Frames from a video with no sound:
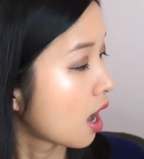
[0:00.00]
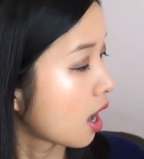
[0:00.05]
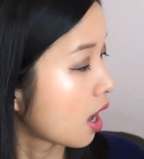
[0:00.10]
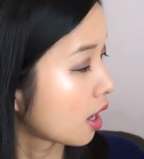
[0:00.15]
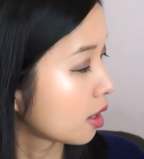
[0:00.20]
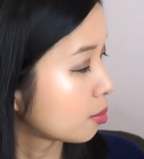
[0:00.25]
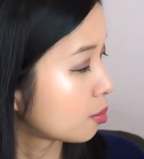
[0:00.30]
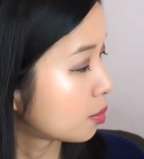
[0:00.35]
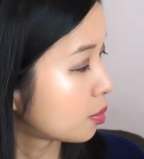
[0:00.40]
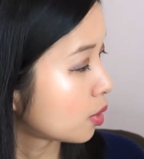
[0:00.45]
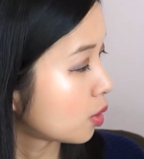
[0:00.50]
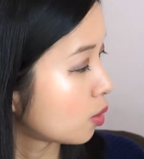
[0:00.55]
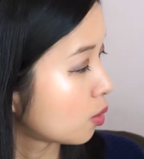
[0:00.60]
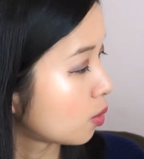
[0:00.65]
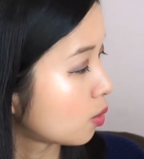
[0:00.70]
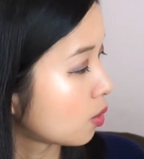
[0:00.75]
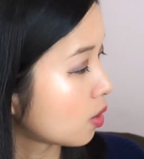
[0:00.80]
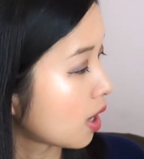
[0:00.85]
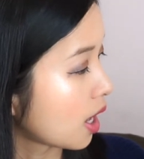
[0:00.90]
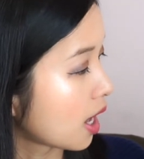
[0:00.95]

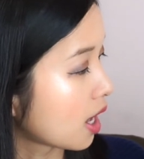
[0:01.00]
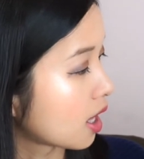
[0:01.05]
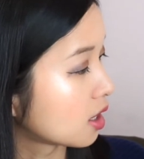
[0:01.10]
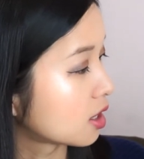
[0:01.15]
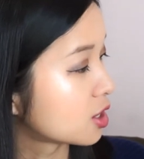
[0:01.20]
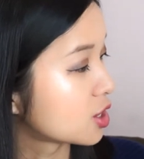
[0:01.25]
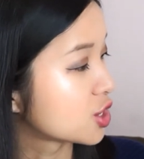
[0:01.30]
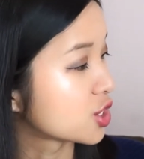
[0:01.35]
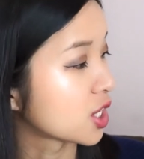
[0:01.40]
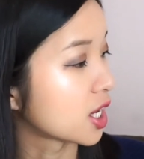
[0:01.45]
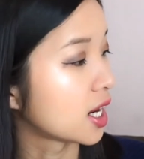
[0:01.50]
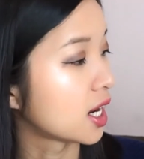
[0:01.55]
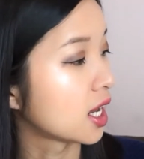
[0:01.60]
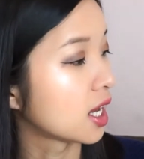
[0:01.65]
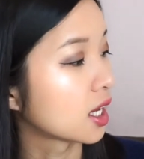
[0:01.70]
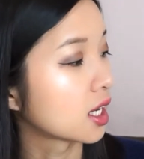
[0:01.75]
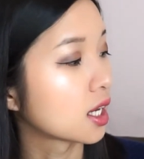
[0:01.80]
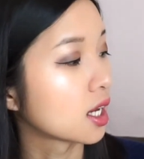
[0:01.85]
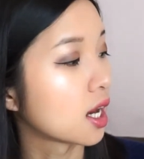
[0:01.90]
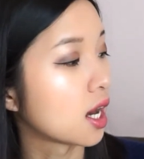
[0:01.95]

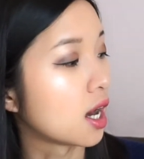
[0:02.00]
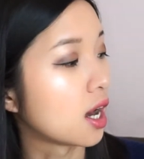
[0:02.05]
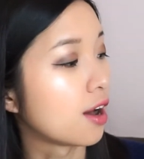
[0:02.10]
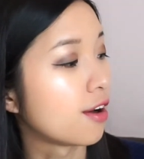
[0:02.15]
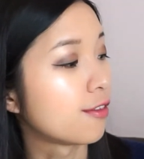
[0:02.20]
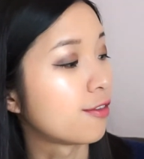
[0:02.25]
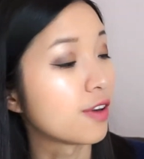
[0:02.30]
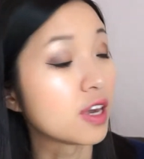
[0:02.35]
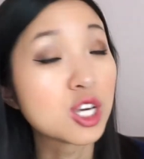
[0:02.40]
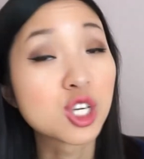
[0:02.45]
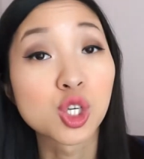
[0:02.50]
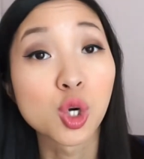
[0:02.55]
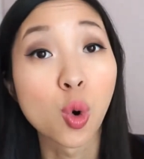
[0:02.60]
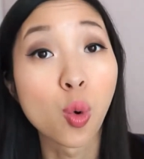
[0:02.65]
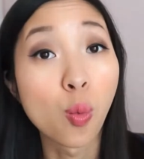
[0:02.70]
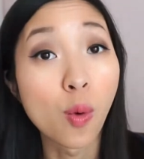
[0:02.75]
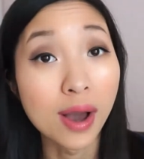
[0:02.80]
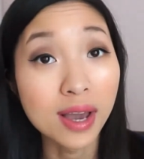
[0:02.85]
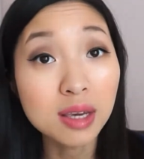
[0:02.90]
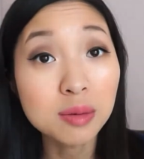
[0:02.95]
hypoallergenic uh, facial
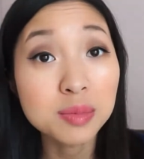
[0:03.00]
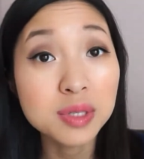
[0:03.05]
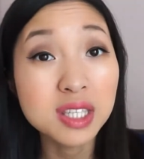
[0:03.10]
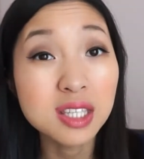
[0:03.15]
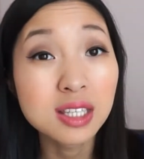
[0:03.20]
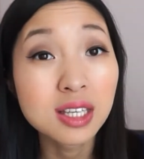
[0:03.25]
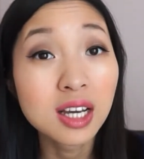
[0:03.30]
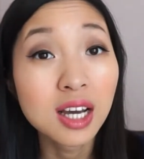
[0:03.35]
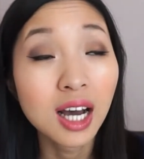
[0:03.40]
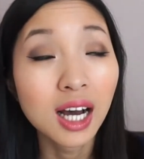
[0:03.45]
wipes.